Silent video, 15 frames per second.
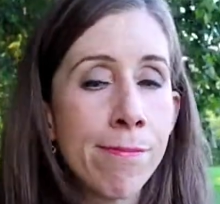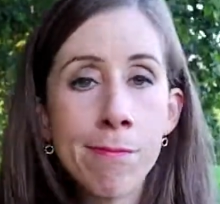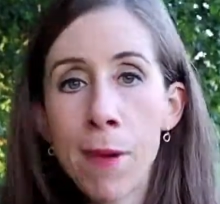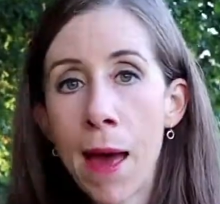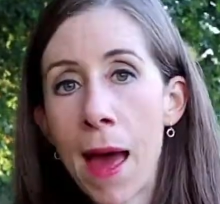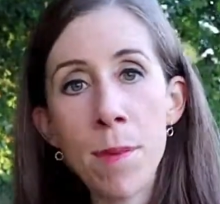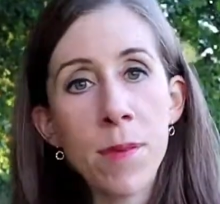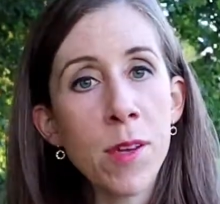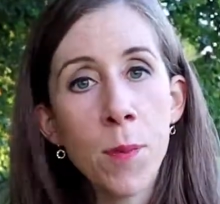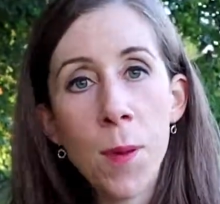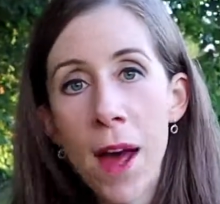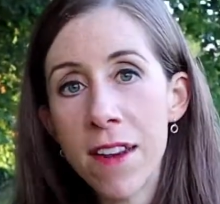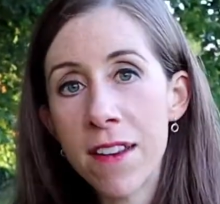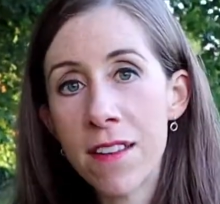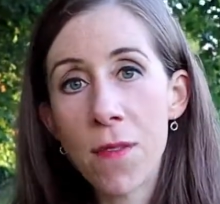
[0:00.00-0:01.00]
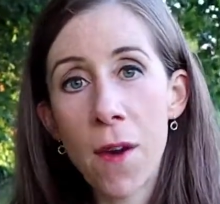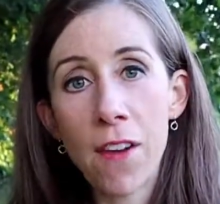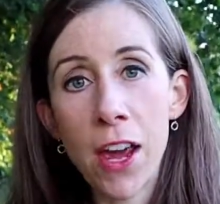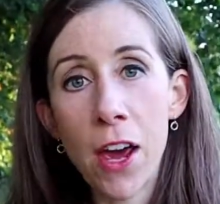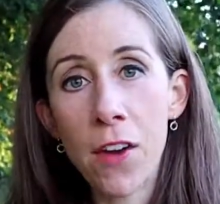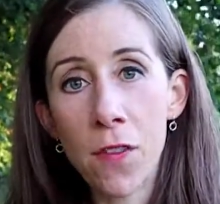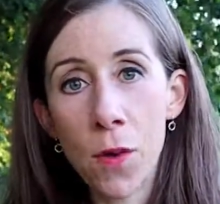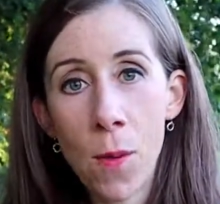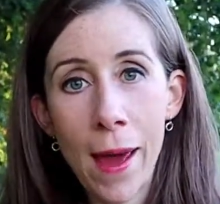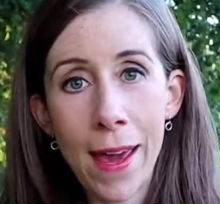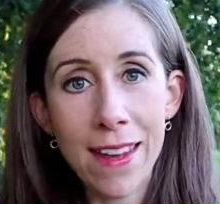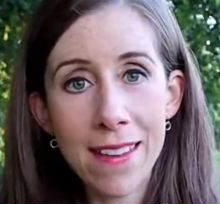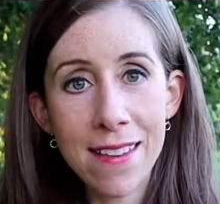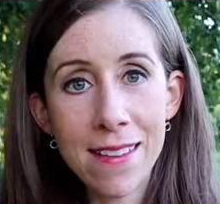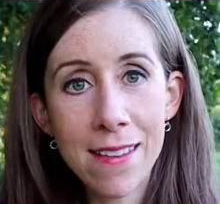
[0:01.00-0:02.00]
perhaps your partner's very
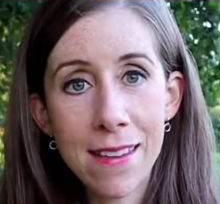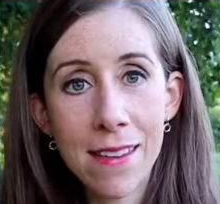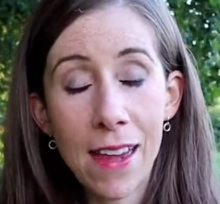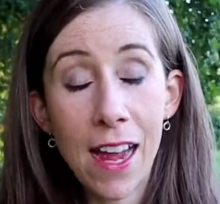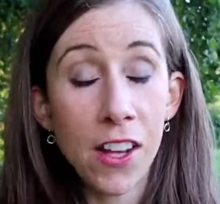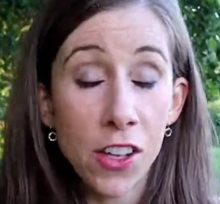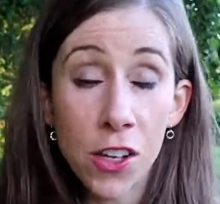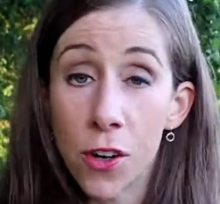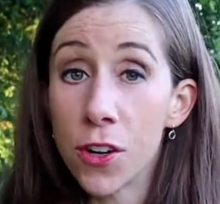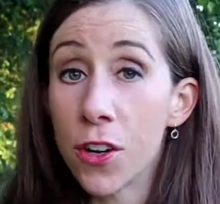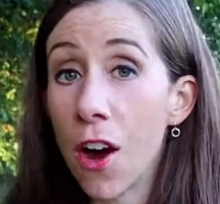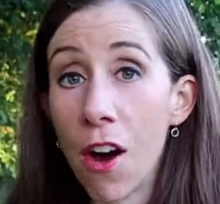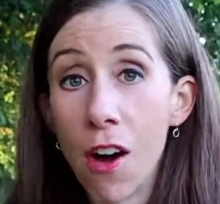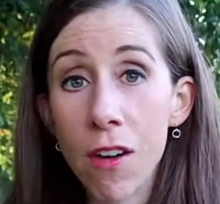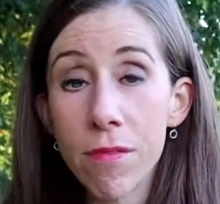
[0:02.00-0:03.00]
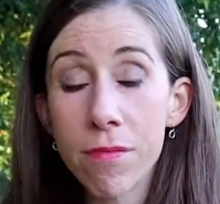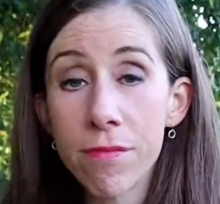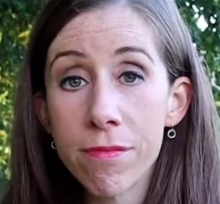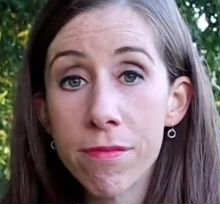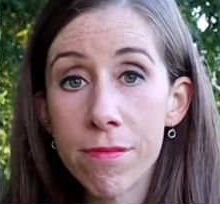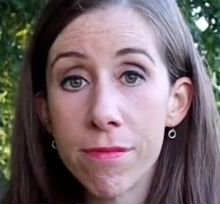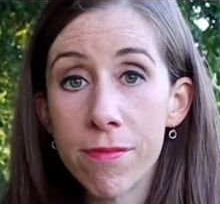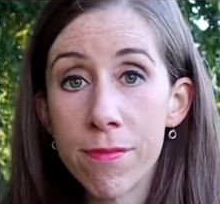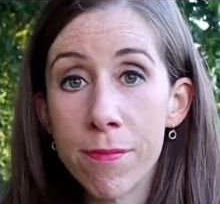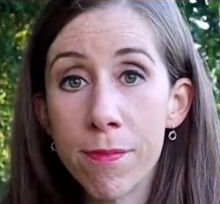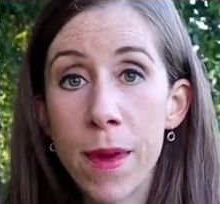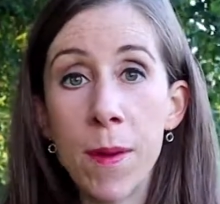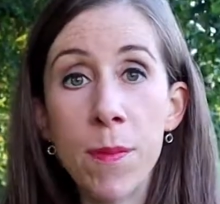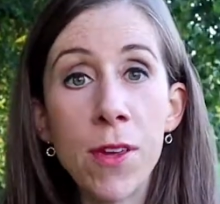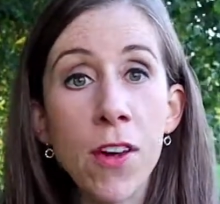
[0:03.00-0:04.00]
overweight and you're not.
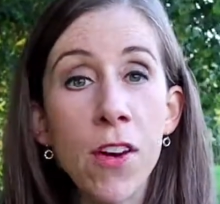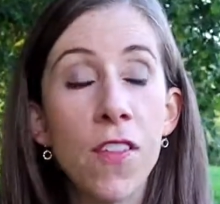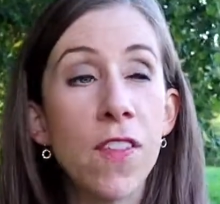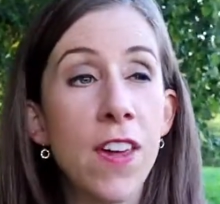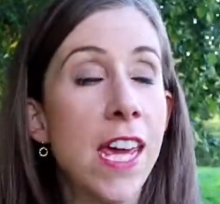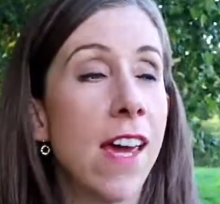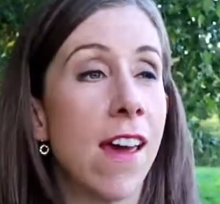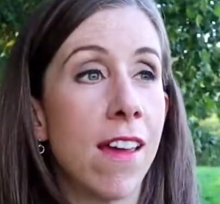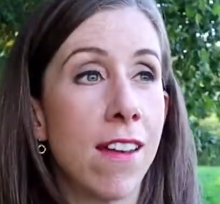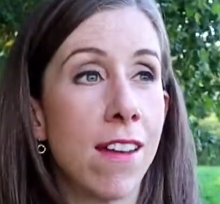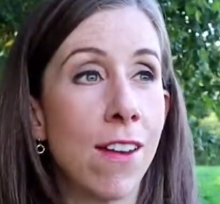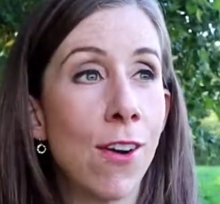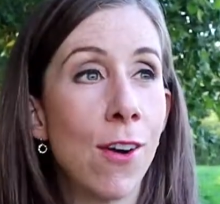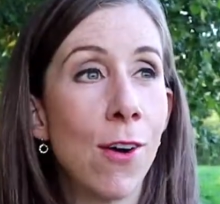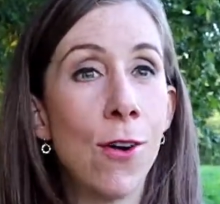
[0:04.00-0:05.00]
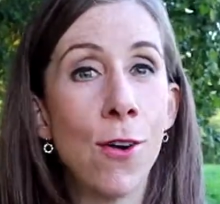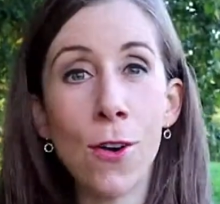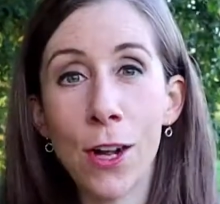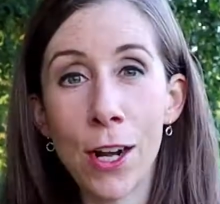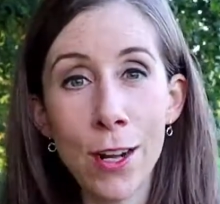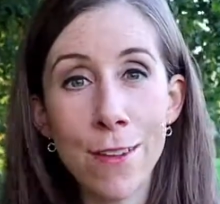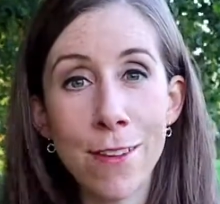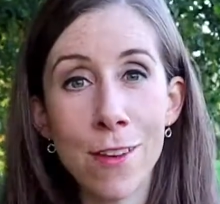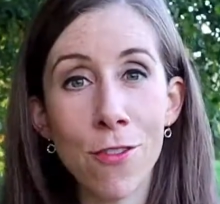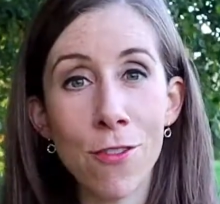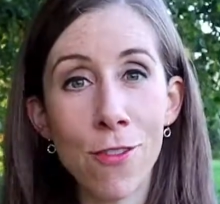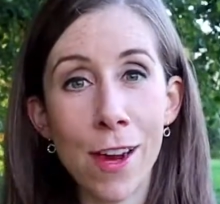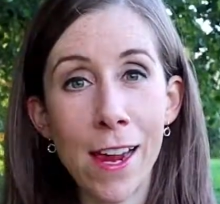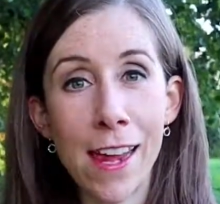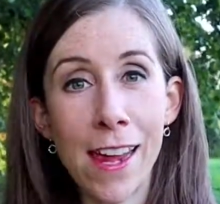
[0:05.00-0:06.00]
Maybe you're vegan or
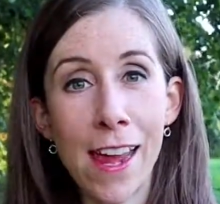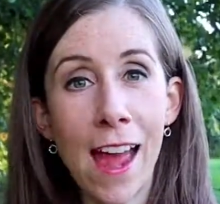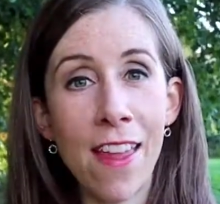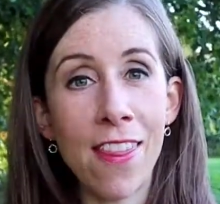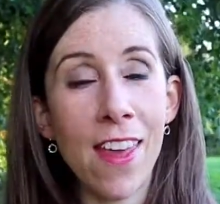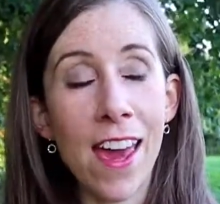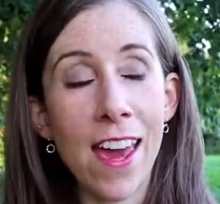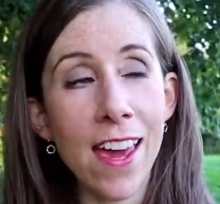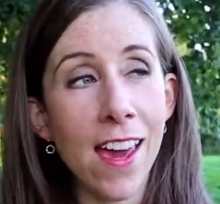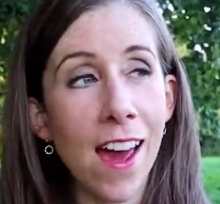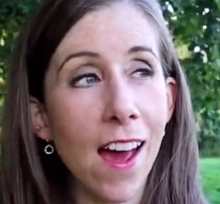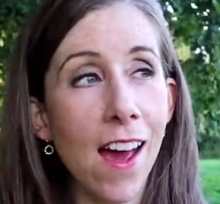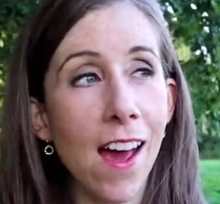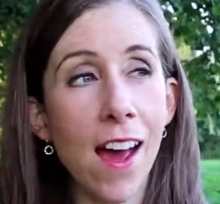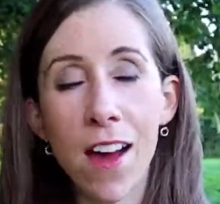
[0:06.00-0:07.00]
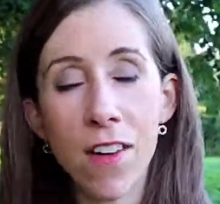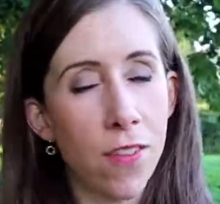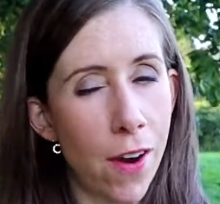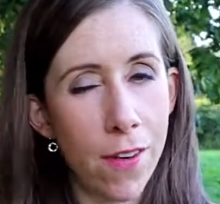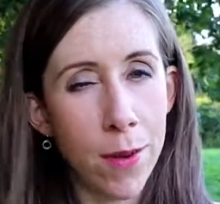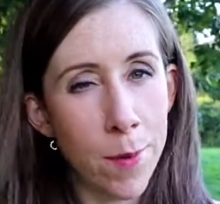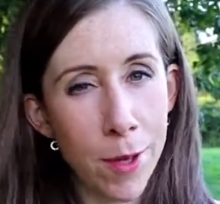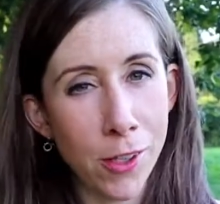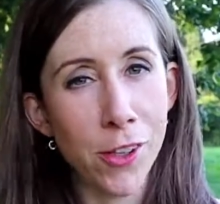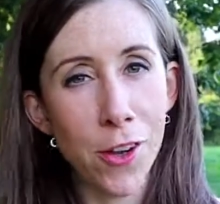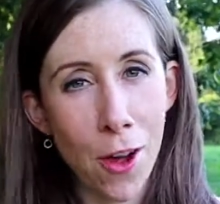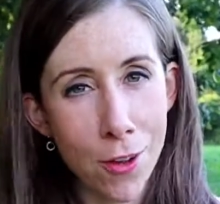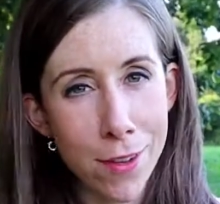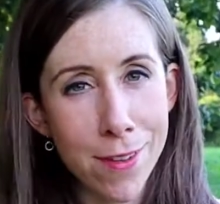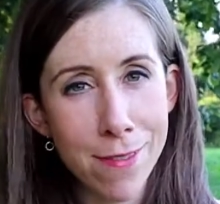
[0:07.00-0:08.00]
gluten-free and they are very much
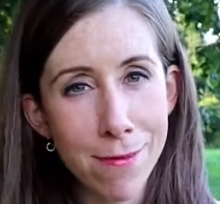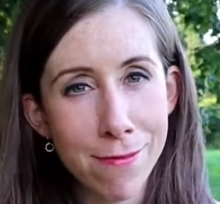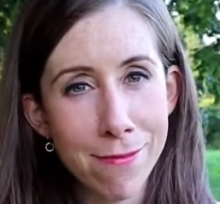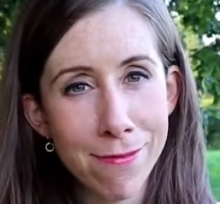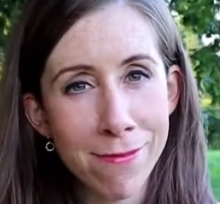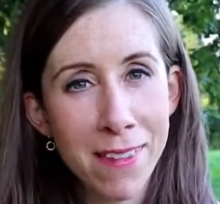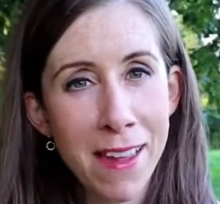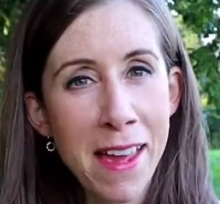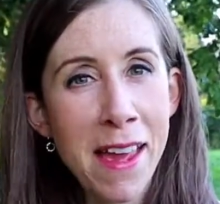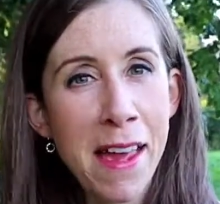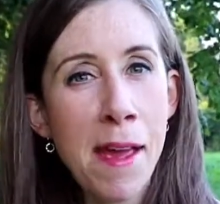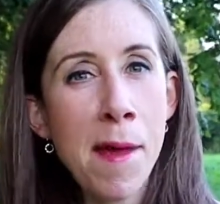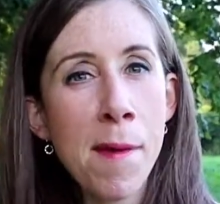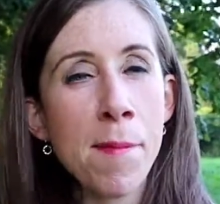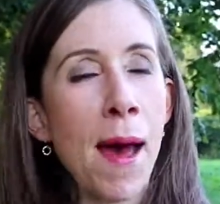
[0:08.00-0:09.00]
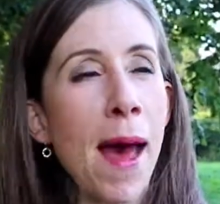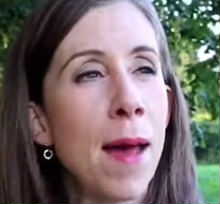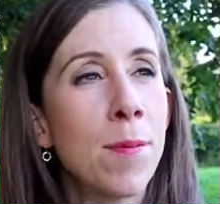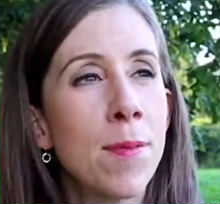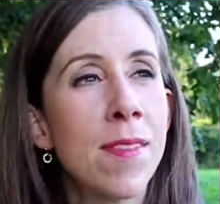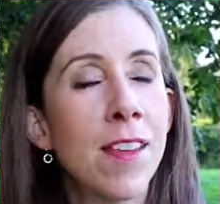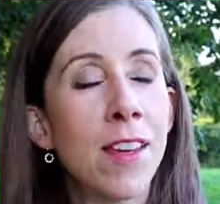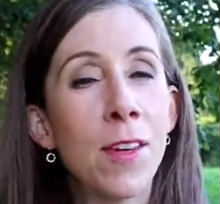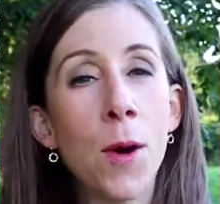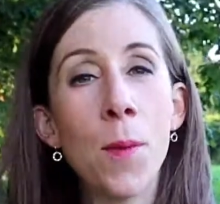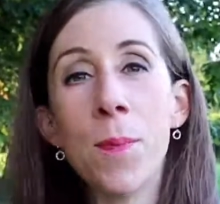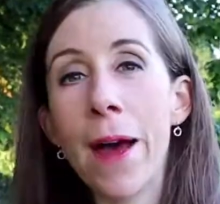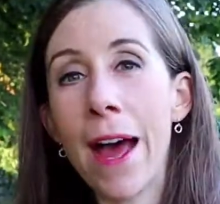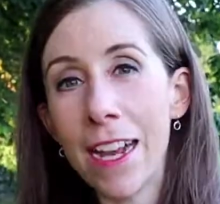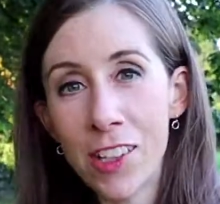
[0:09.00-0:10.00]
not. Perhaps you're
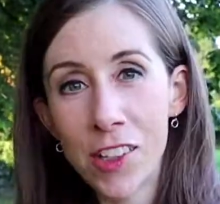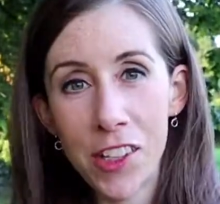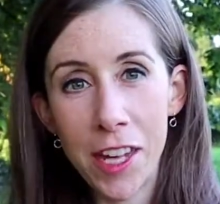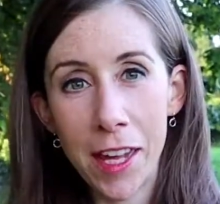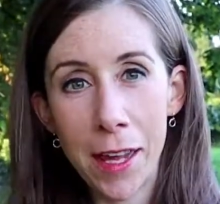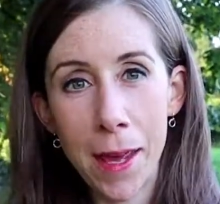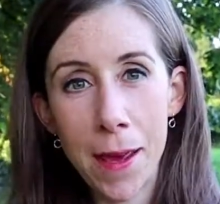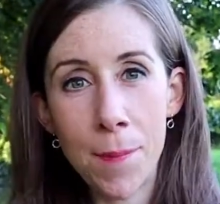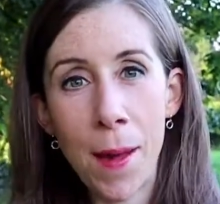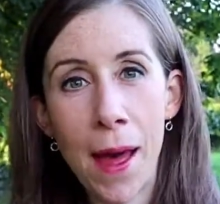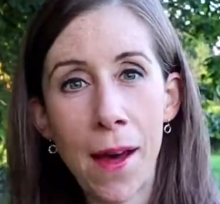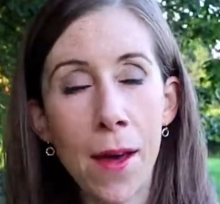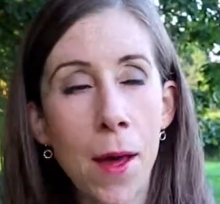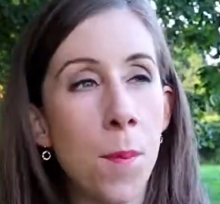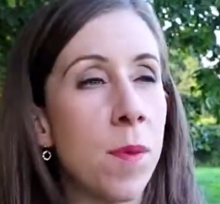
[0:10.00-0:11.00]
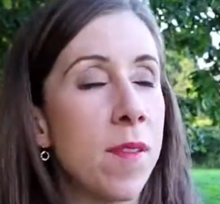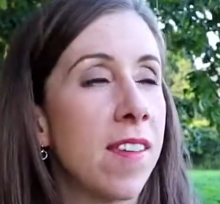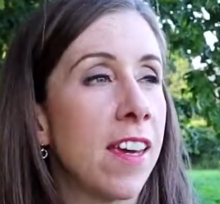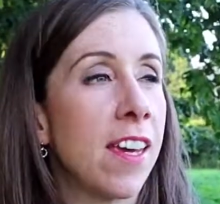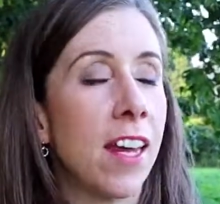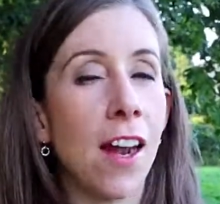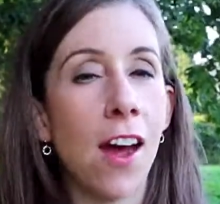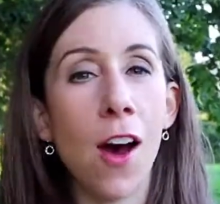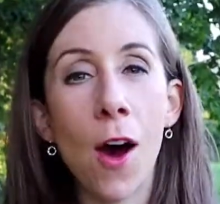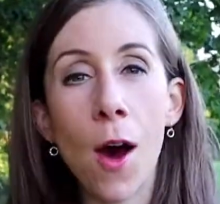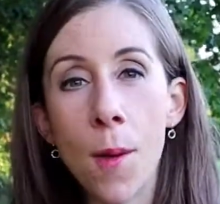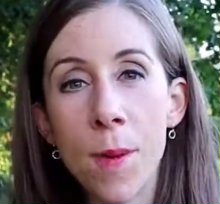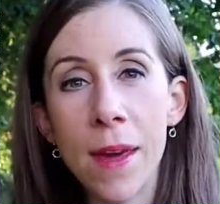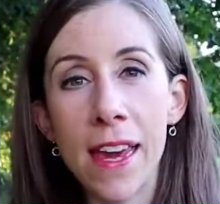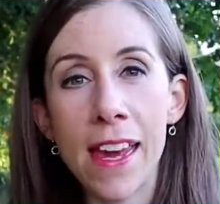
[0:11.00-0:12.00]
passionate about a particular
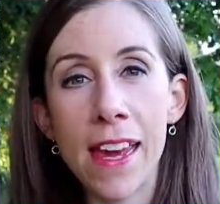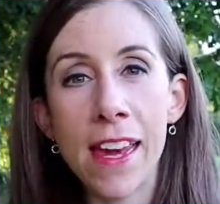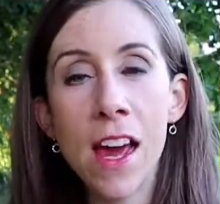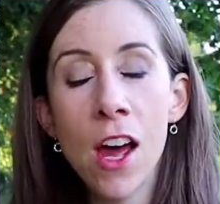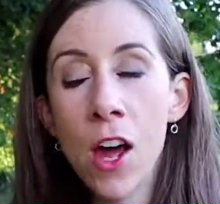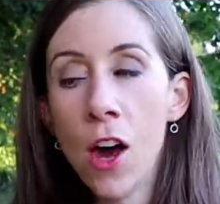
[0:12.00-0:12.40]
hobby